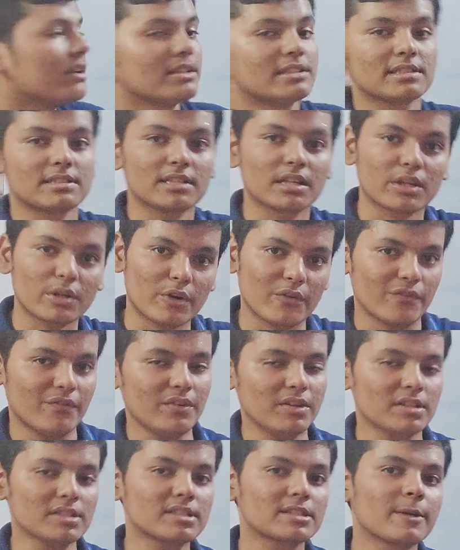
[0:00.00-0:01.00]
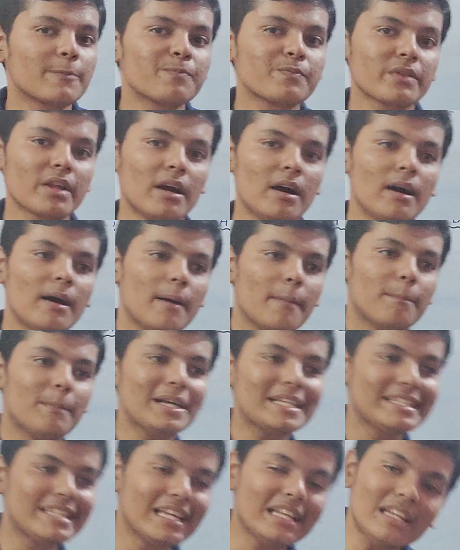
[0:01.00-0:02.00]
reaches the ground first.
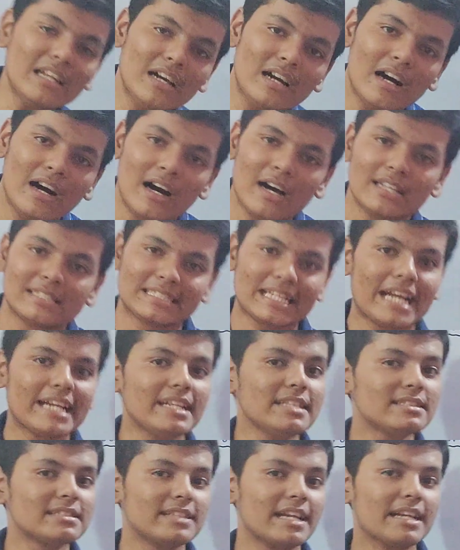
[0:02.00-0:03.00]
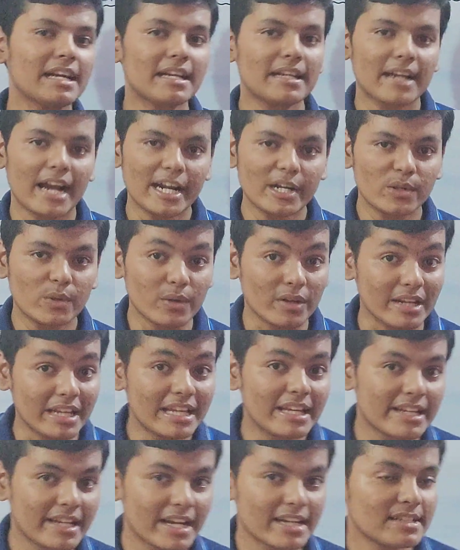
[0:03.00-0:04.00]
But then scientists later tried to
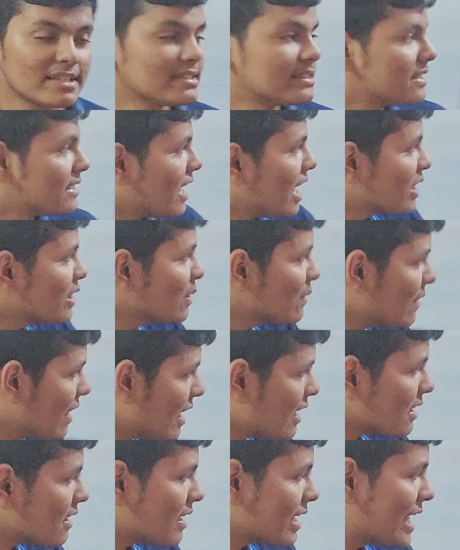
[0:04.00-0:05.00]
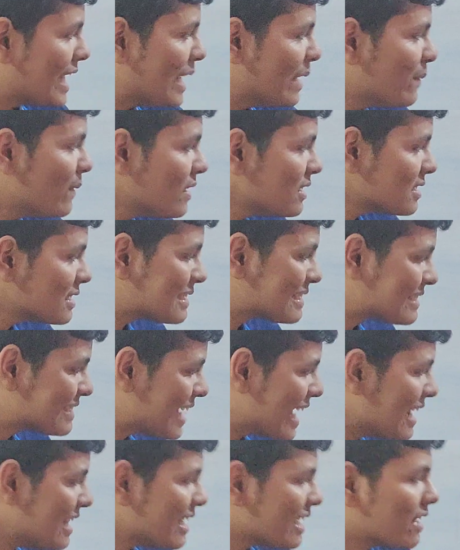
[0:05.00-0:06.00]
recreate the scenario where he was
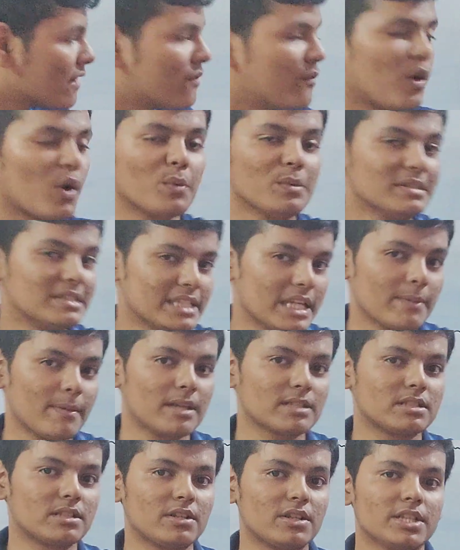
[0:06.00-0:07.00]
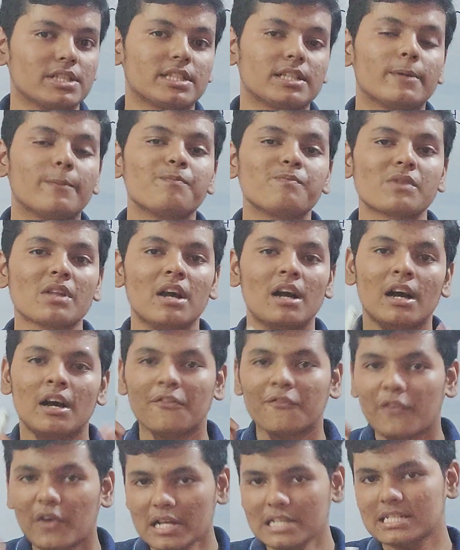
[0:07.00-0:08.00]
saying that you fall with same acceleration.
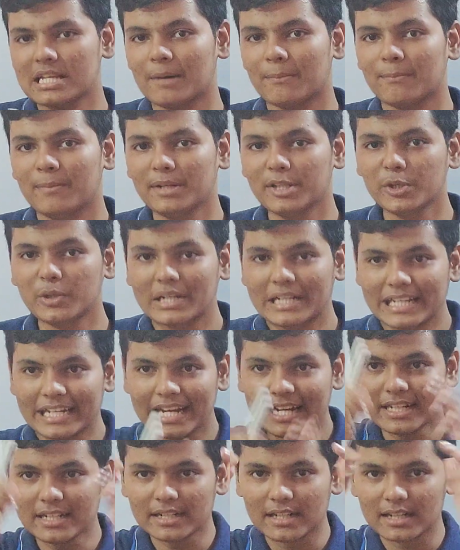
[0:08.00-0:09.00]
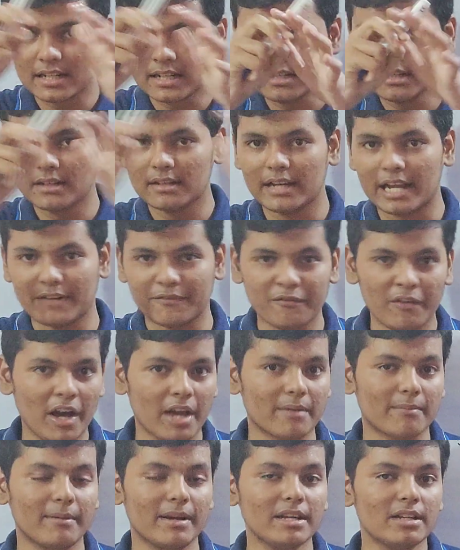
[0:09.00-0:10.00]
For example, you create an
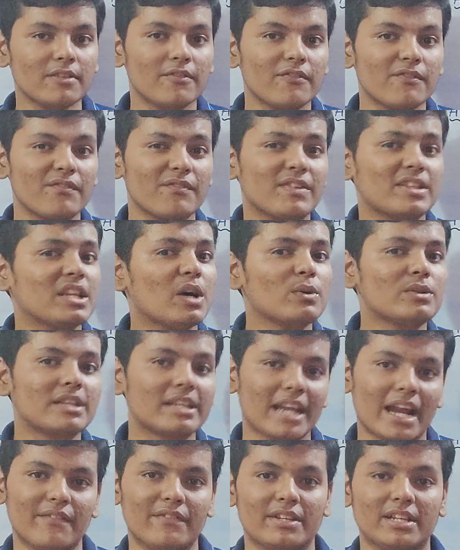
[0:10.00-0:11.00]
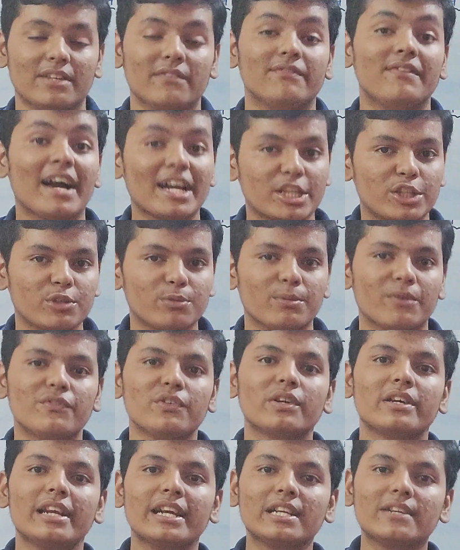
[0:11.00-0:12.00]
environment without gravity, vacuum. If
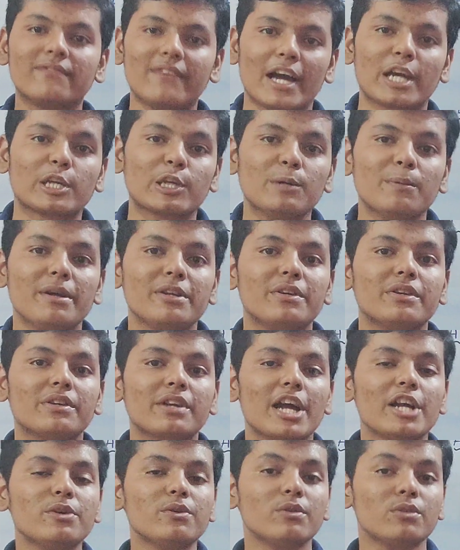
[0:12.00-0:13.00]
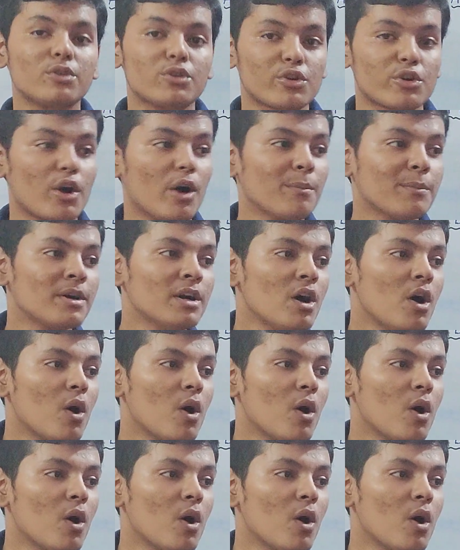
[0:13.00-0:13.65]
you create a vacuum and you try to drop